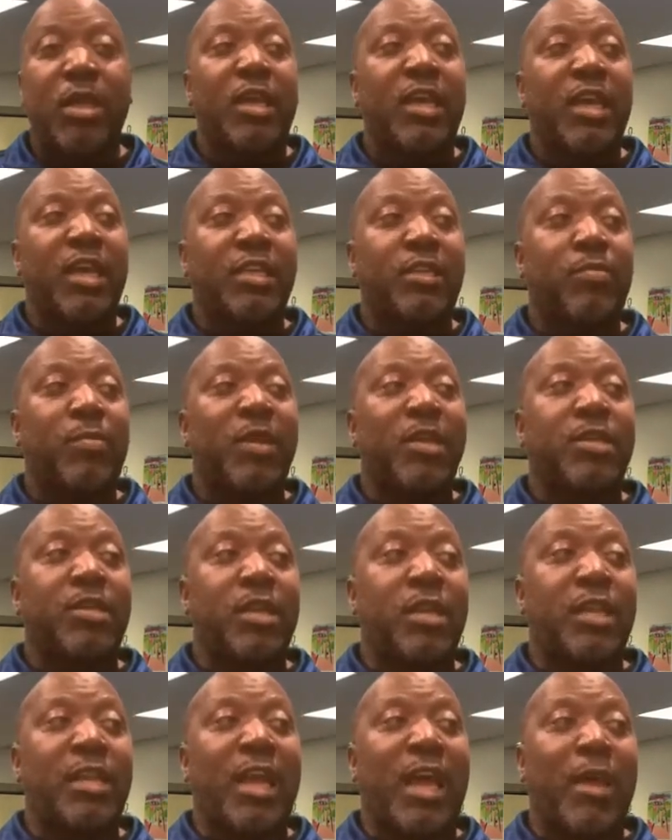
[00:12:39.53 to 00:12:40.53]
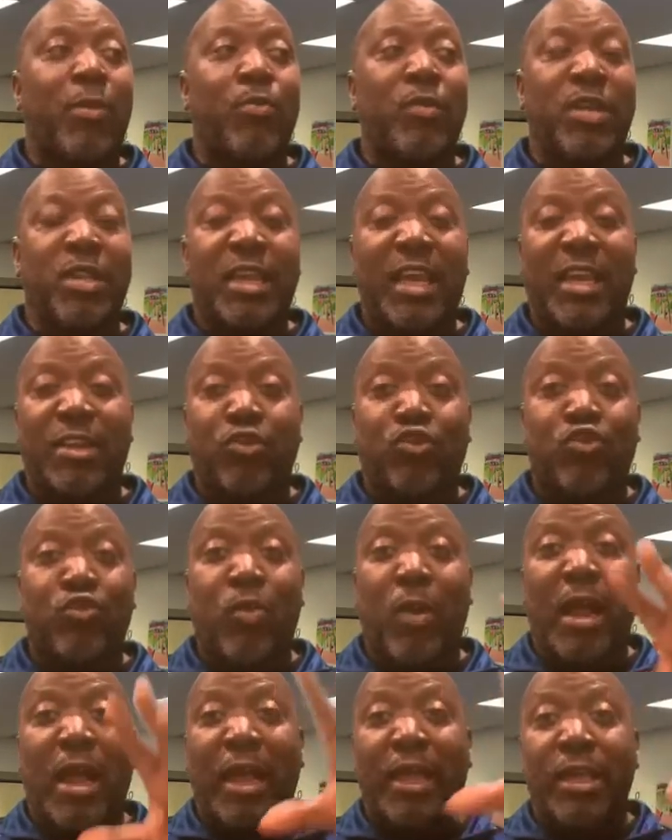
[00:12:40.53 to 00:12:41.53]
especially like with that
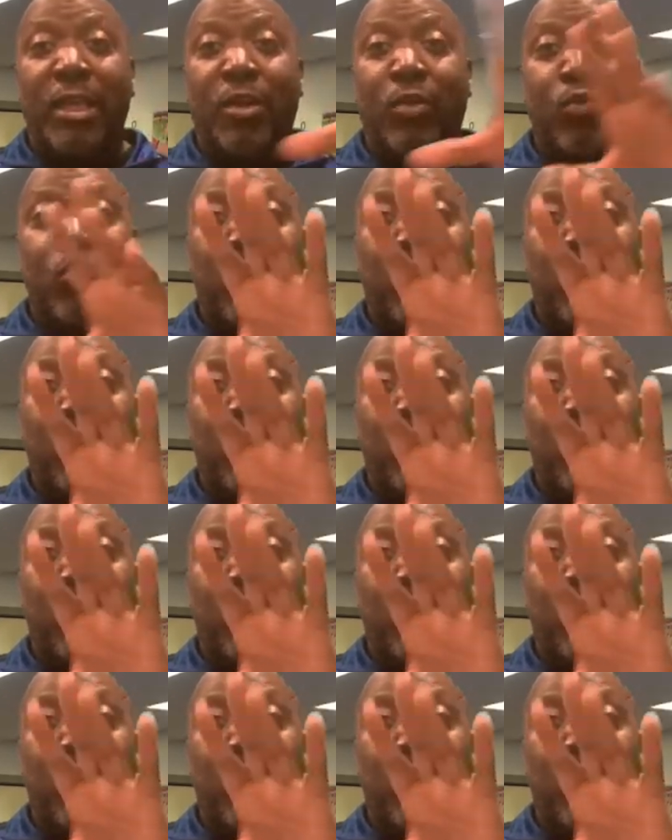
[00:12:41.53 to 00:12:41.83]
trying